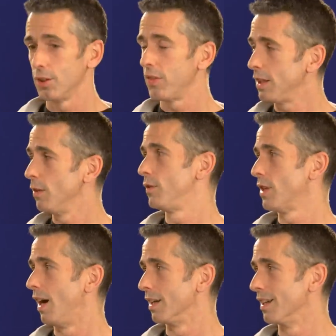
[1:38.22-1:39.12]
a good thing you've
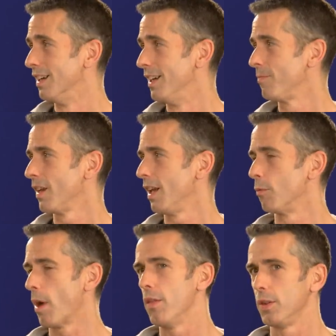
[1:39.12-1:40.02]
done.
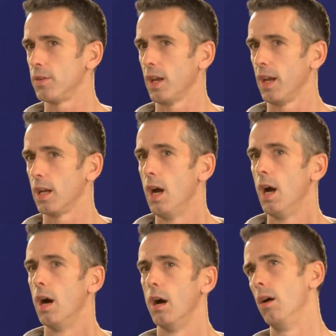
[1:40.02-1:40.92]
Rather than saying,
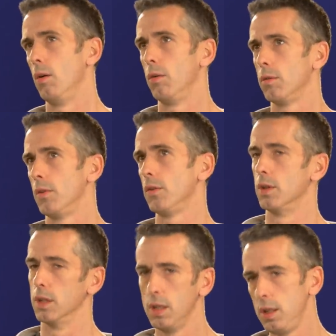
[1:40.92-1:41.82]
oh, this is
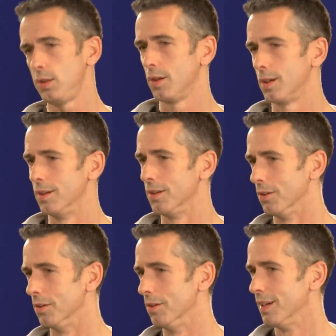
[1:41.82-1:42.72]
the least you can
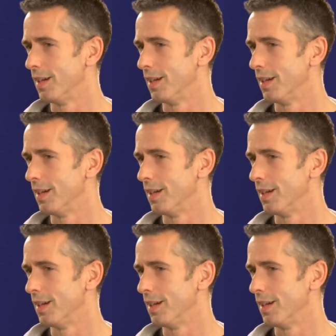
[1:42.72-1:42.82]
do,